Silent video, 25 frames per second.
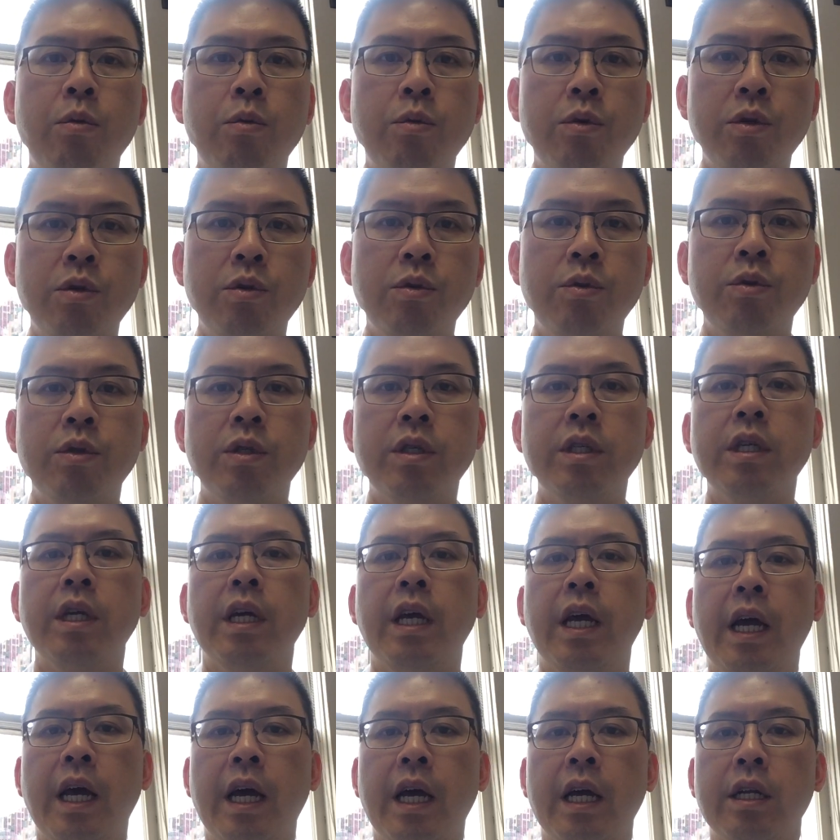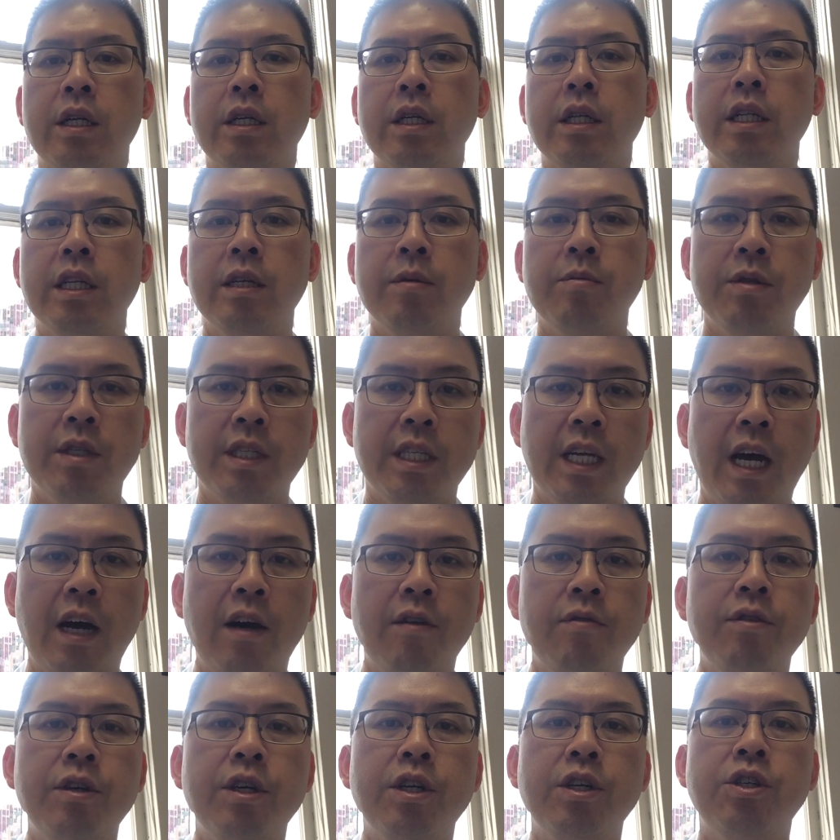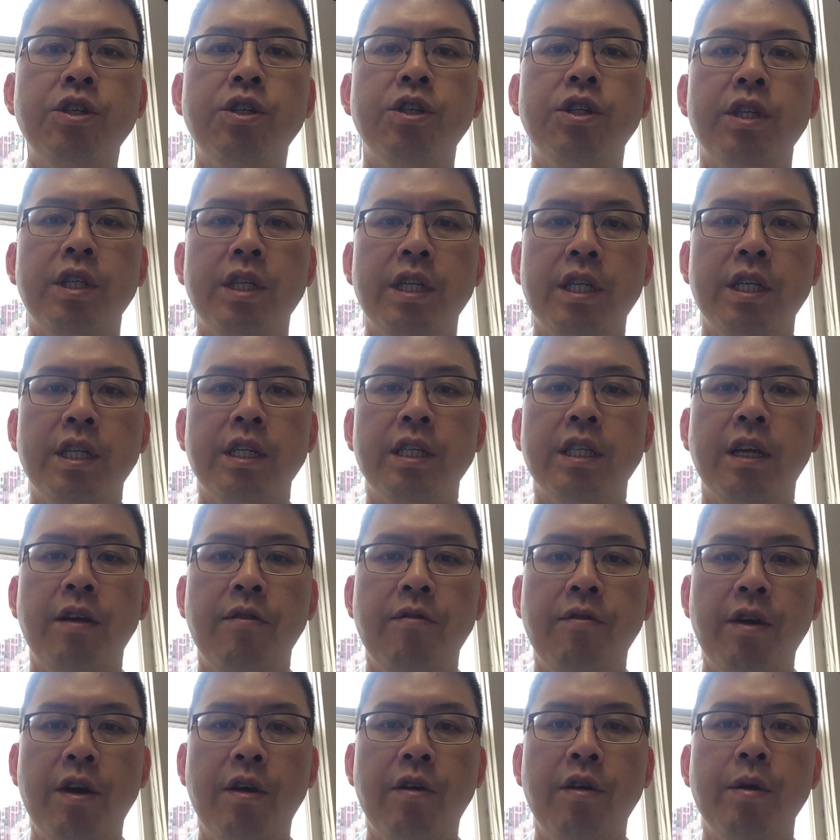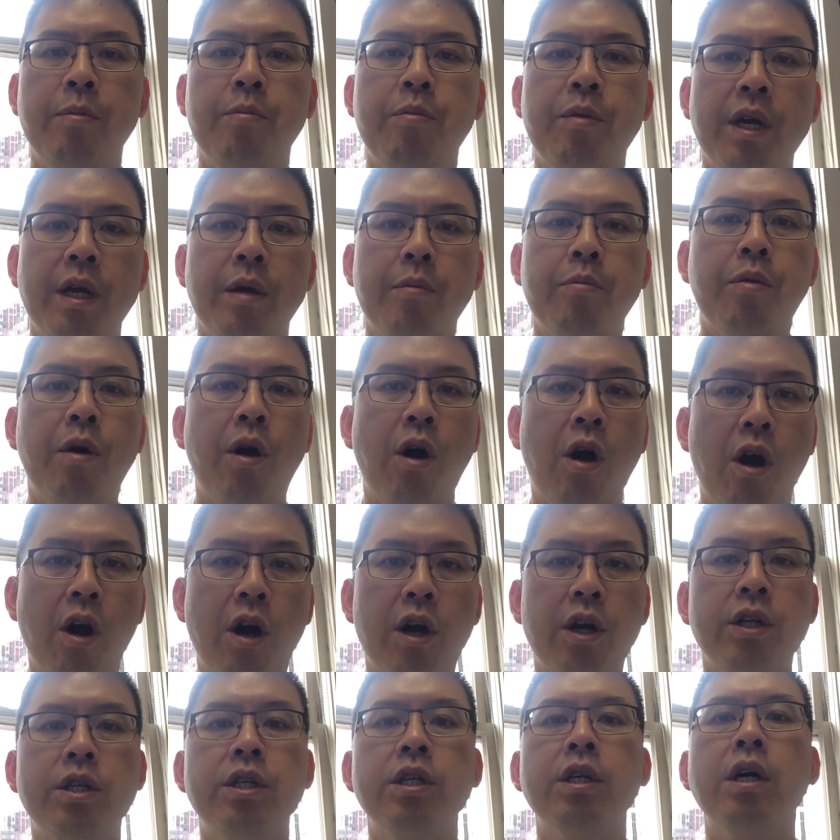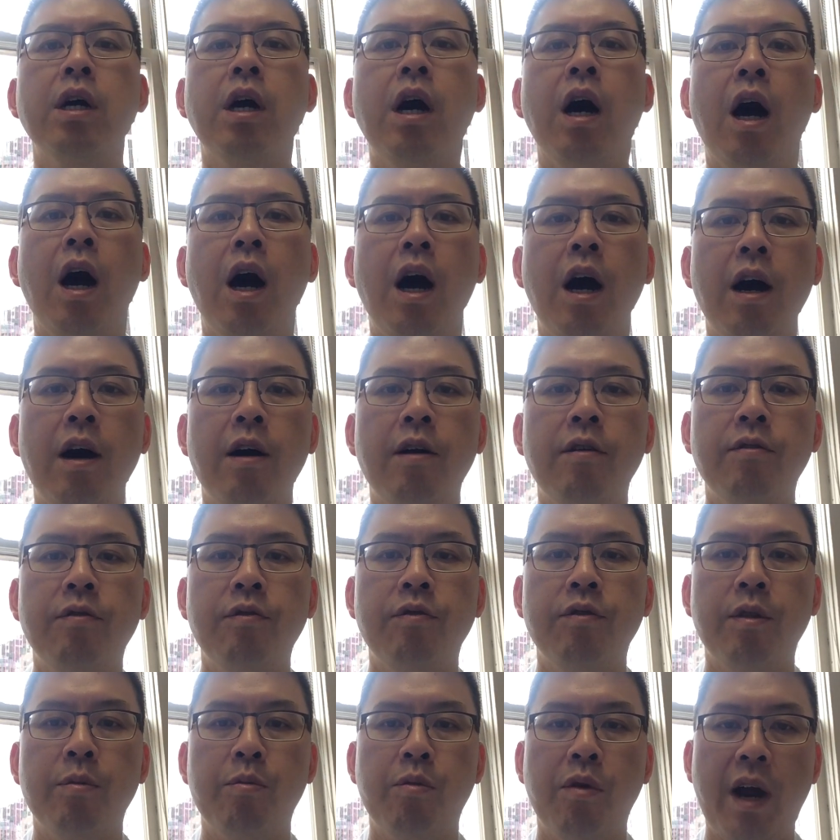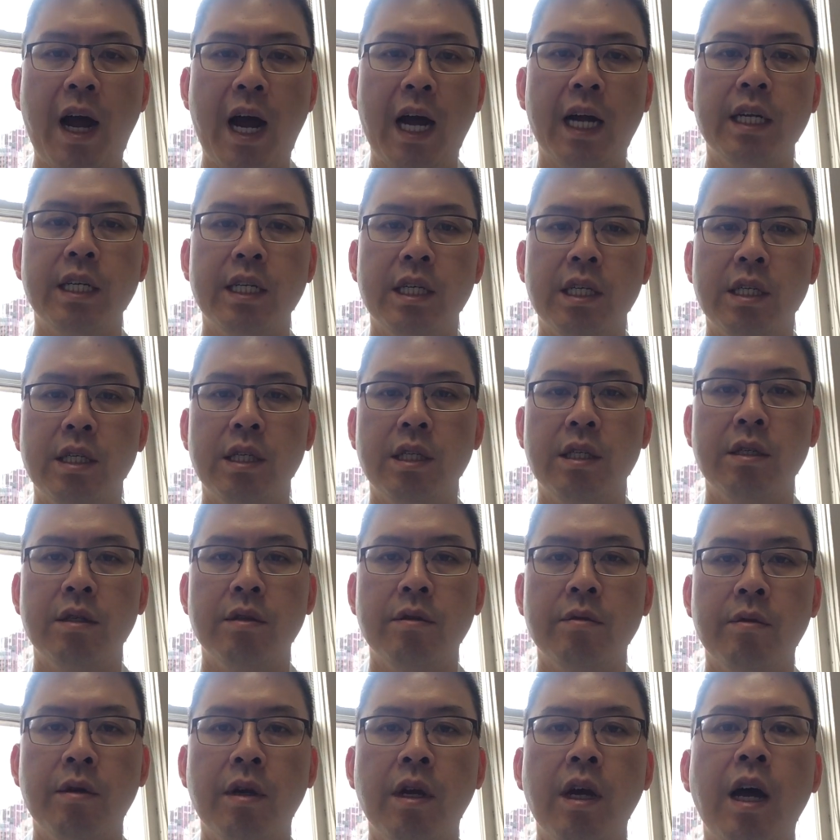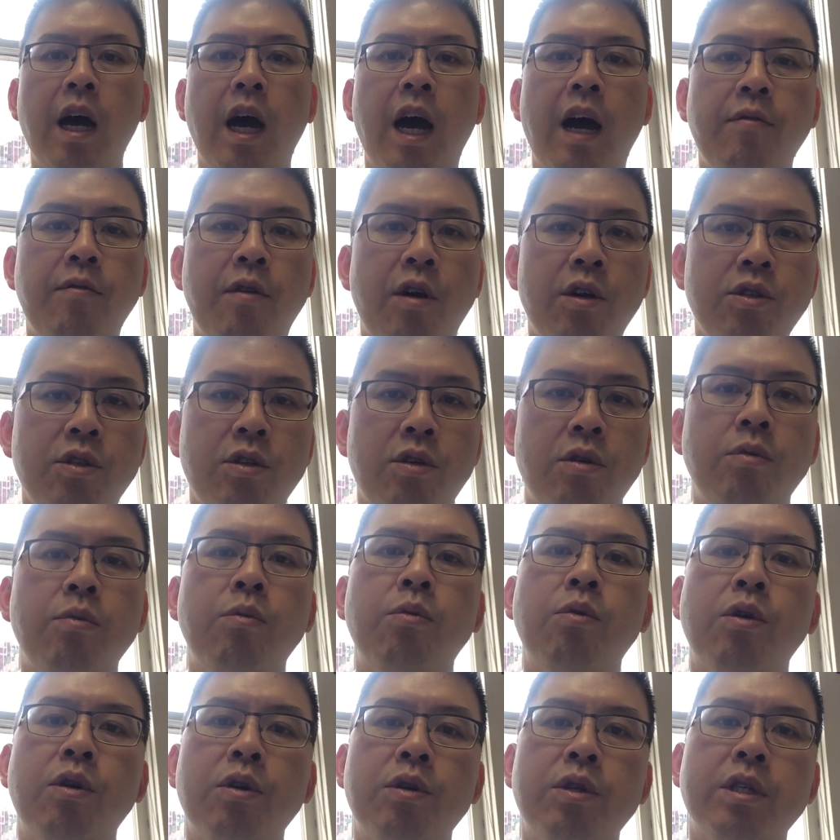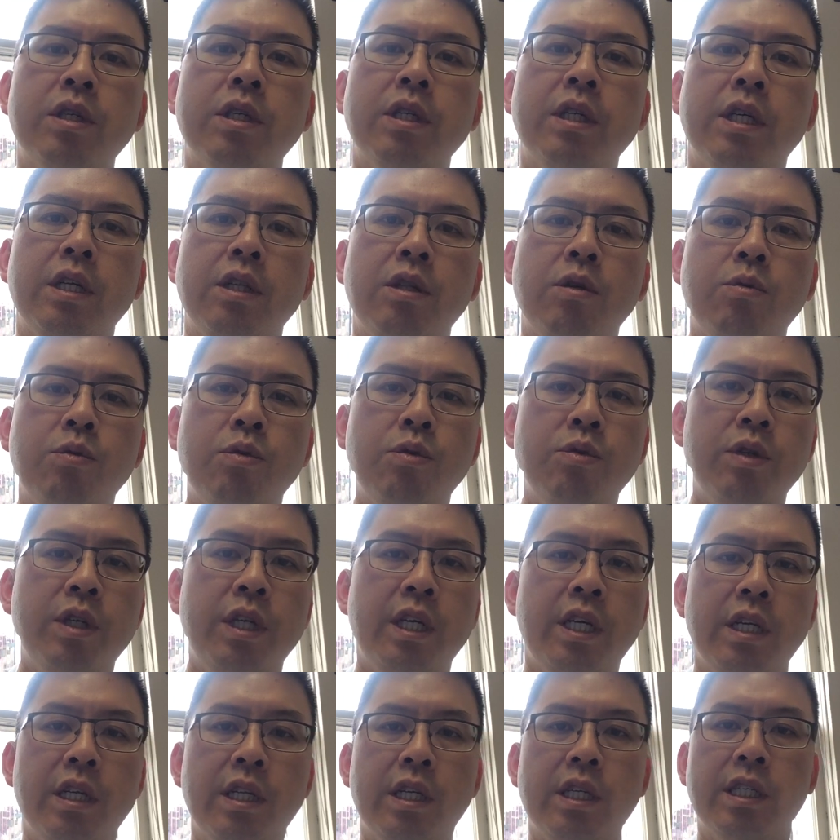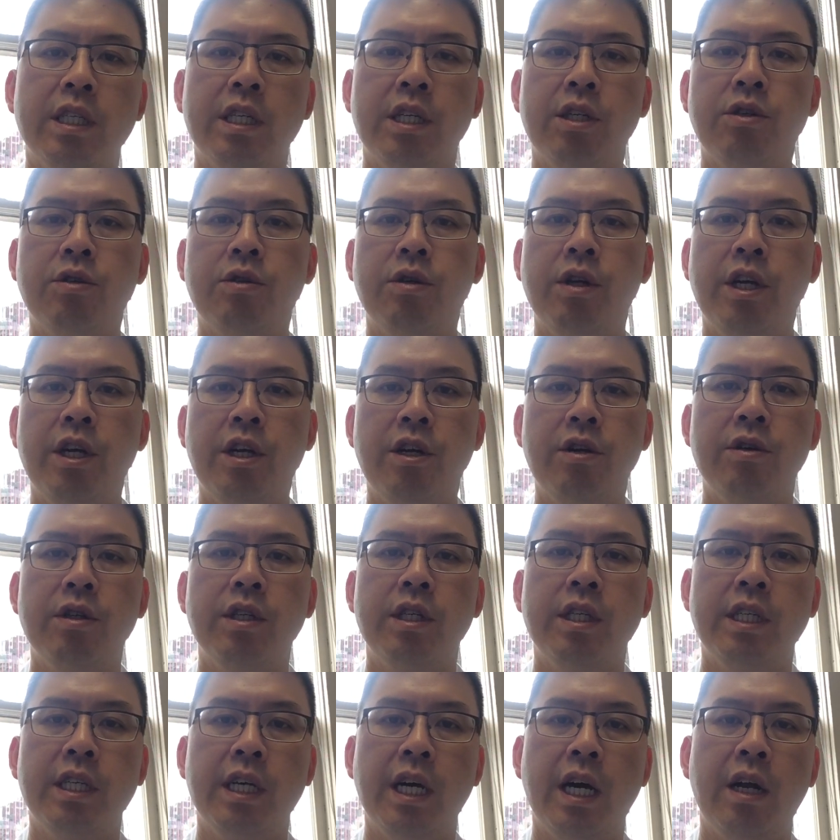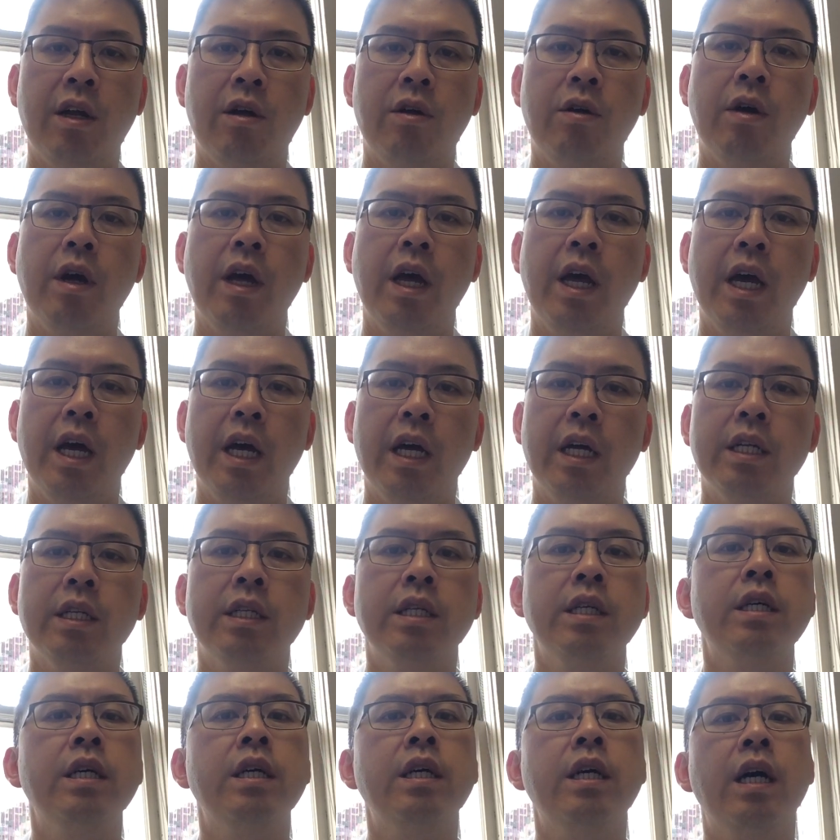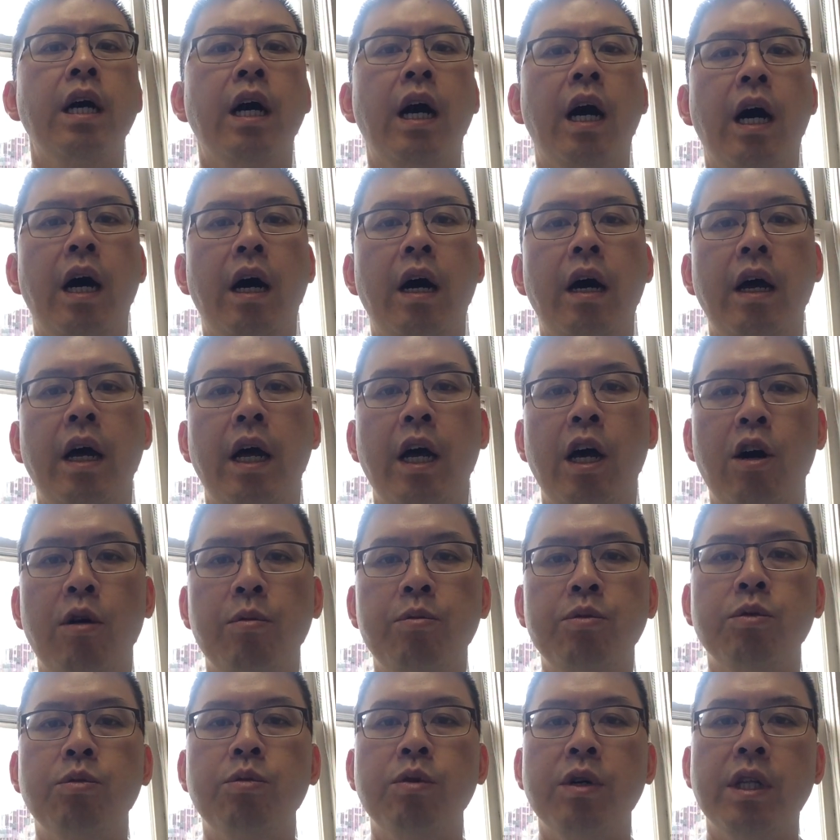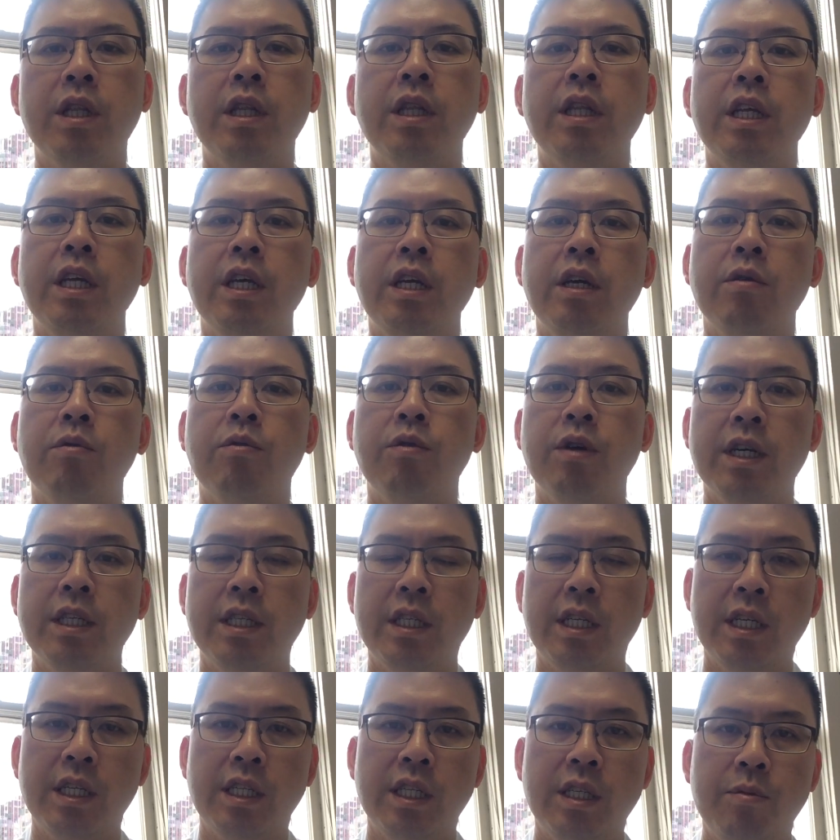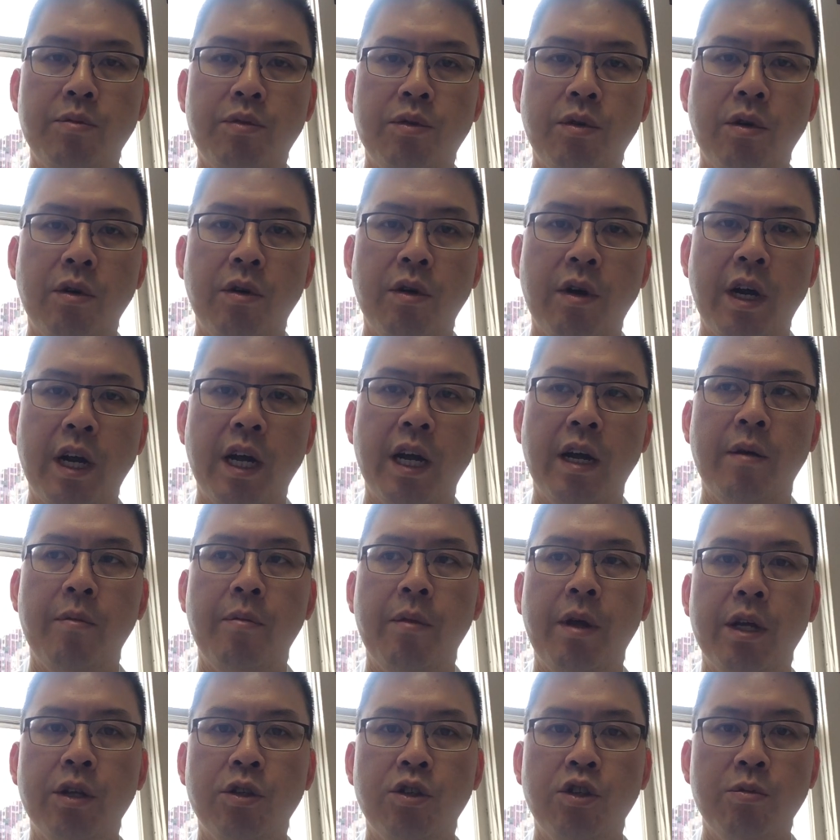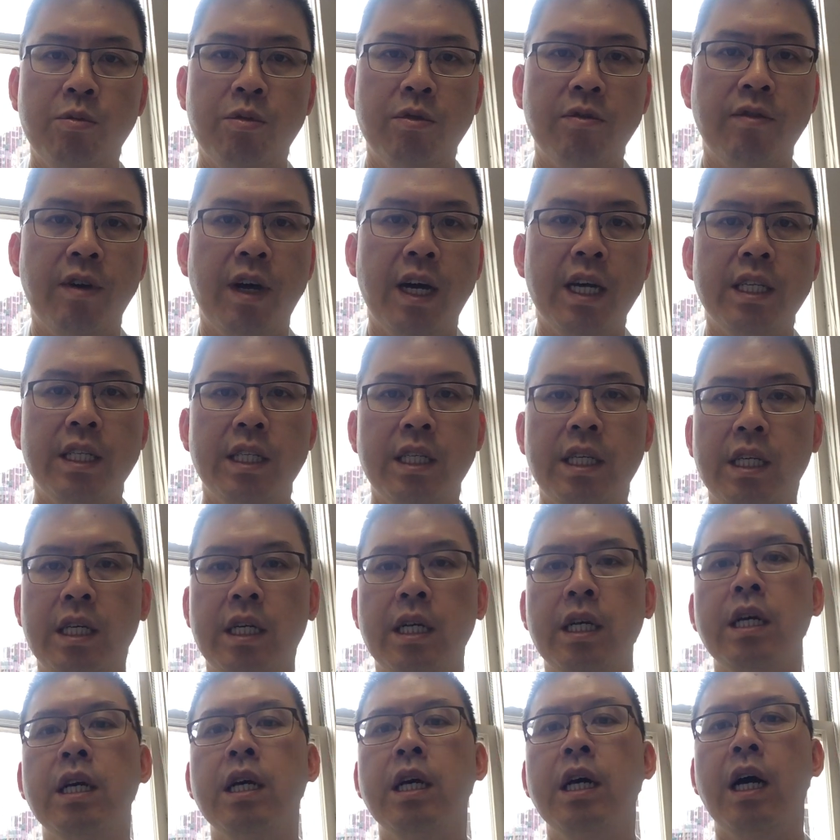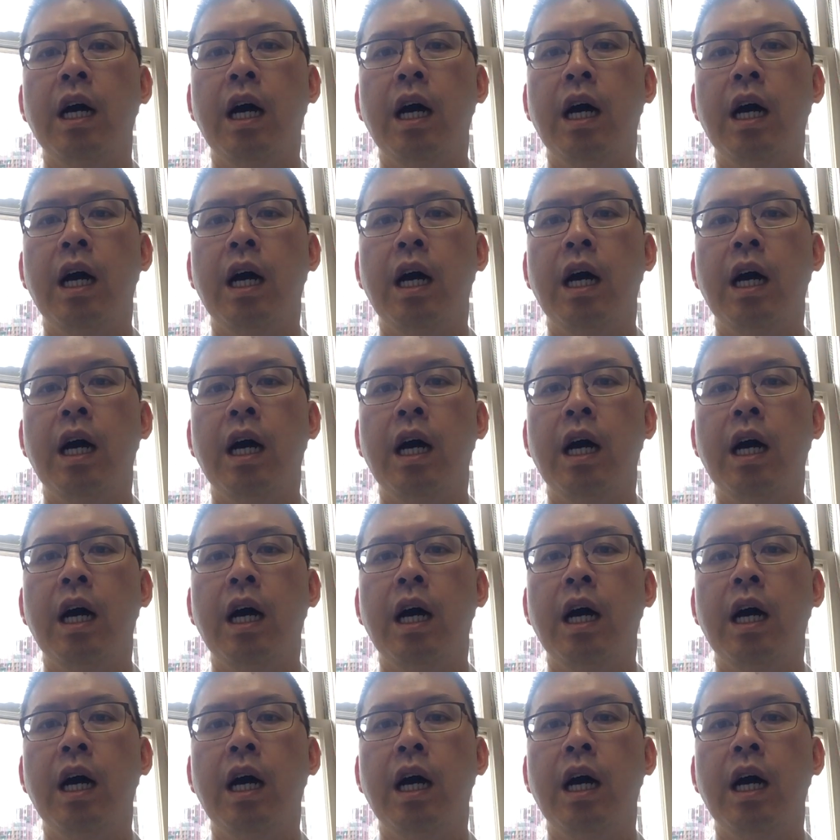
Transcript: wounds and limb salvage is a very big part of the practice. I've also worked in the Wound Healing Center here in Seattle and helped with the residency program and supervising